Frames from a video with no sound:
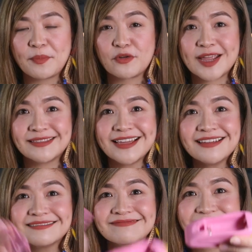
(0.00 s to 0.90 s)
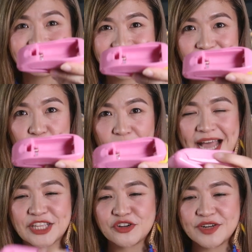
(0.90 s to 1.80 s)
operated. No
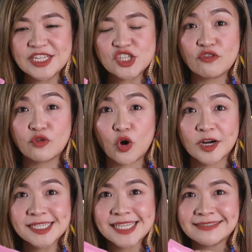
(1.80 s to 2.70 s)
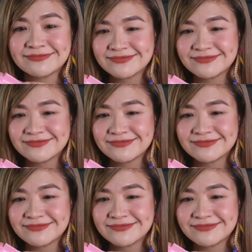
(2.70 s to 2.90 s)
batteries, of course.